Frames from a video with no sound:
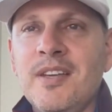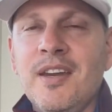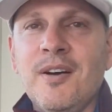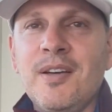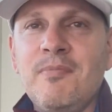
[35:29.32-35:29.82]

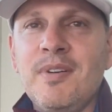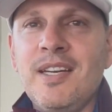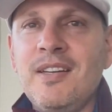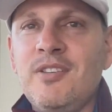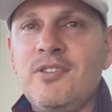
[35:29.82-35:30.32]

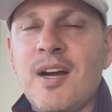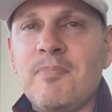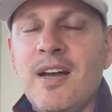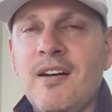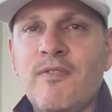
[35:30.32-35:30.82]
He
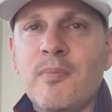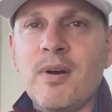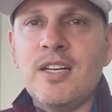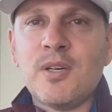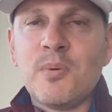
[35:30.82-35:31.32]
dropped off for a
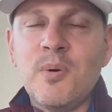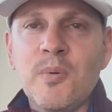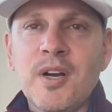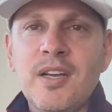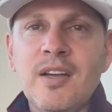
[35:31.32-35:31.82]
project we
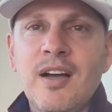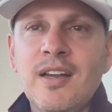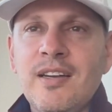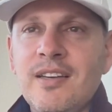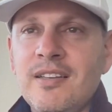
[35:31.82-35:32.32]
were working
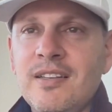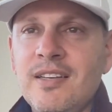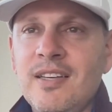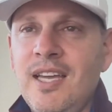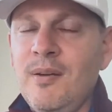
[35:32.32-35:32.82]
on, and
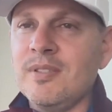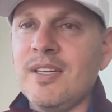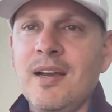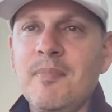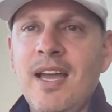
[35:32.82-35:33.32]
he was
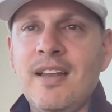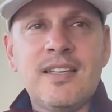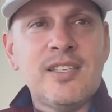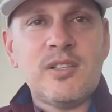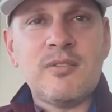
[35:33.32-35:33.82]
like, "Man,
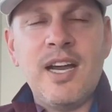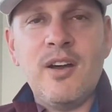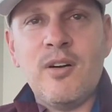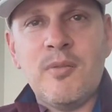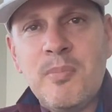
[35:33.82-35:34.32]
this is a great
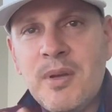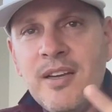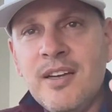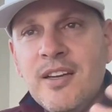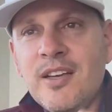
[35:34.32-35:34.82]
home."
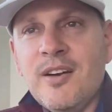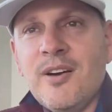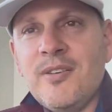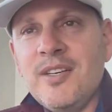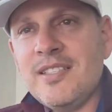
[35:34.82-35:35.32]

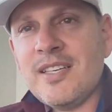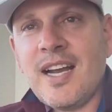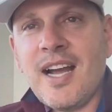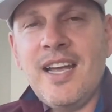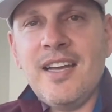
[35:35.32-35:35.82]
He's
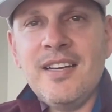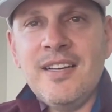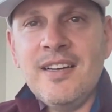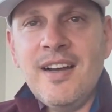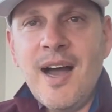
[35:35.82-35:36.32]
like,
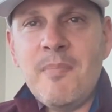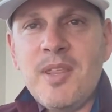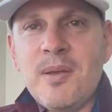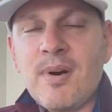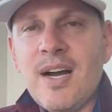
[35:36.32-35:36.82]
I'm
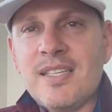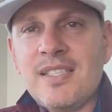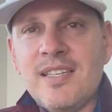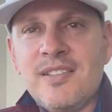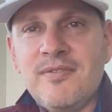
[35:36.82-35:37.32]
in the
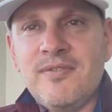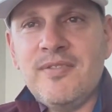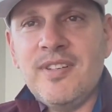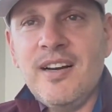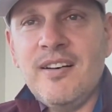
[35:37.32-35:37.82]
process
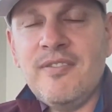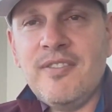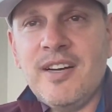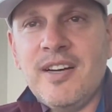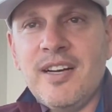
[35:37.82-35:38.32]

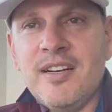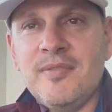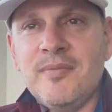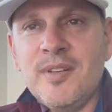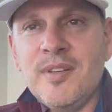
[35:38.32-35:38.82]

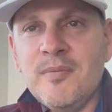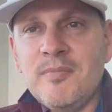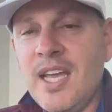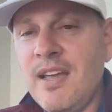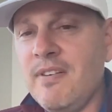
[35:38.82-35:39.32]
of
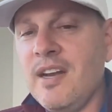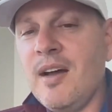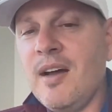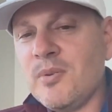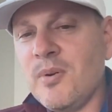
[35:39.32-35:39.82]
saving
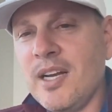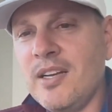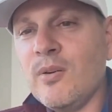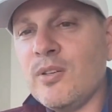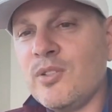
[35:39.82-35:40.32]
up so I can
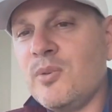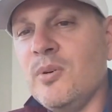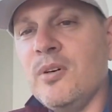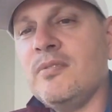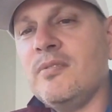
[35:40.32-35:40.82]
go to
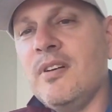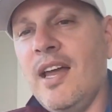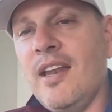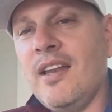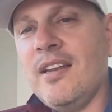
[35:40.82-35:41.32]
school,
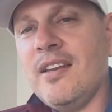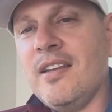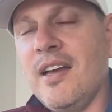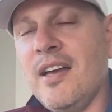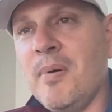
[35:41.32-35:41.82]

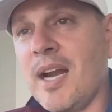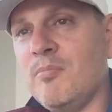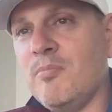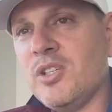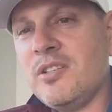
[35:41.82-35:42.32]
but
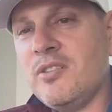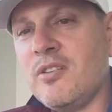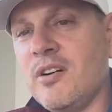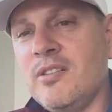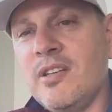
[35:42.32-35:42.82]
I'm just
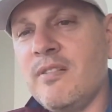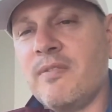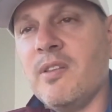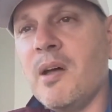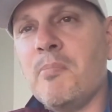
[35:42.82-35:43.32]

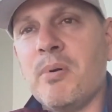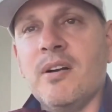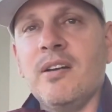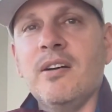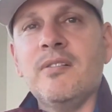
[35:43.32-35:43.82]
delivering
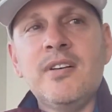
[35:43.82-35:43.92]
lumber.